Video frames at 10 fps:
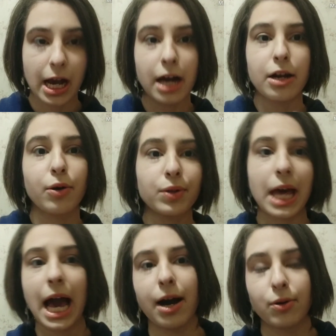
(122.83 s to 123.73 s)
cut all
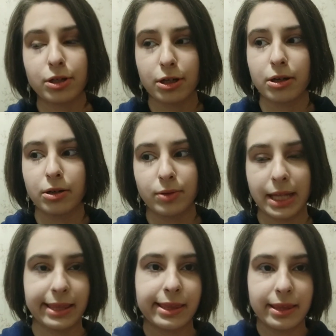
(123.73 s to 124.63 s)
the audio
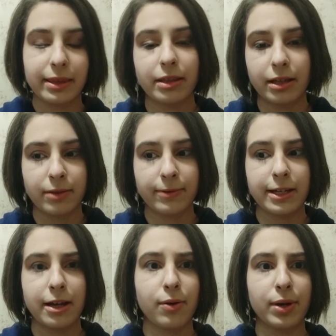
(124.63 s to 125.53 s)
that the
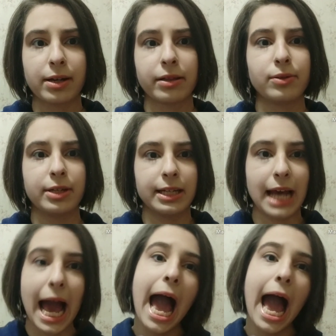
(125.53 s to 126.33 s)
video included